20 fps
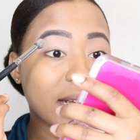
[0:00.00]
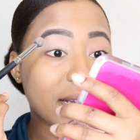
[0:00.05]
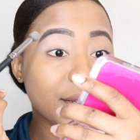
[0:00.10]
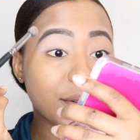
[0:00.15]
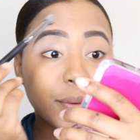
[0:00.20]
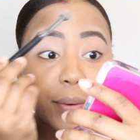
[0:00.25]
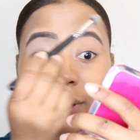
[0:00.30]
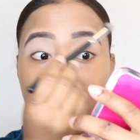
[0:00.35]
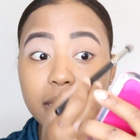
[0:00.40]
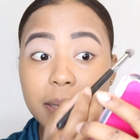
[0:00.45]
I
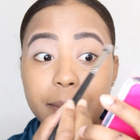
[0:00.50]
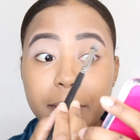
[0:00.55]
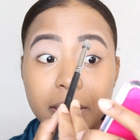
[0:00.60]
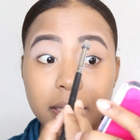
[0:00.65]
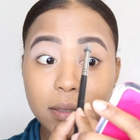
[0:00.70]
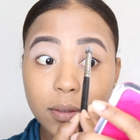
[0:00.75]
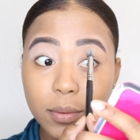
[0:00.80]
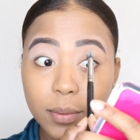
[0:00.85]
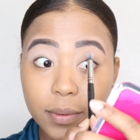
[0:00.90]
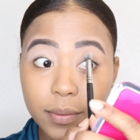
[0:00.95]
do here, I'm
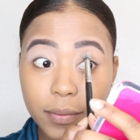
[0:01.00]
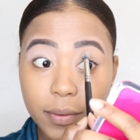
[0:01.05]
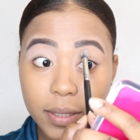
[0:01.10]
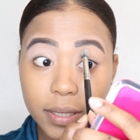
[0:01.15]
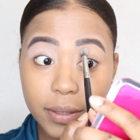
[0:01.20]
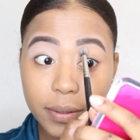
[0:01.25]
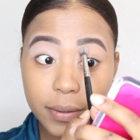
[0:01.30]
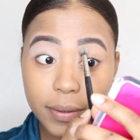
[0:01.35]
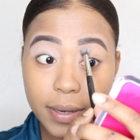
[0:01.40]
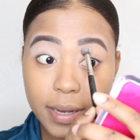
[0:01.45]
gonna do it for
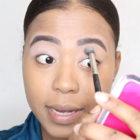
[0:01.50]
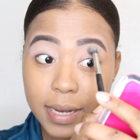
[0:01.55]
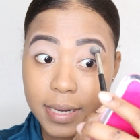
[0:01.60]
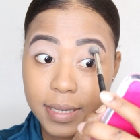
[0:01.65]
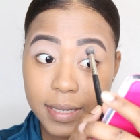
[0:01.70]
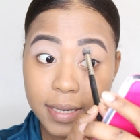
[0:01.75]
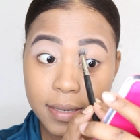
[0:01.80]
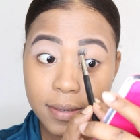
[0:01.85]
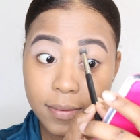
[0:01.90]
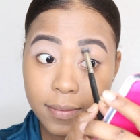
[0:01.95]
the other
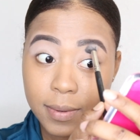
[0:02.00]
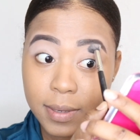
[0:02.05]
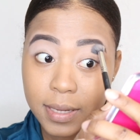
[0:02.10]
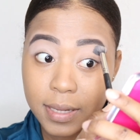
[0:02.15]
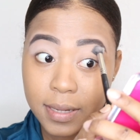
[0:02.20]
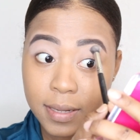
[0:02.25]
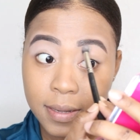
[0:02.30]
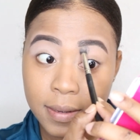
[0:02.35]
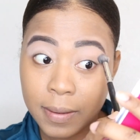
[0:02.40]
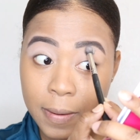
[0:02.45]
eyes as well.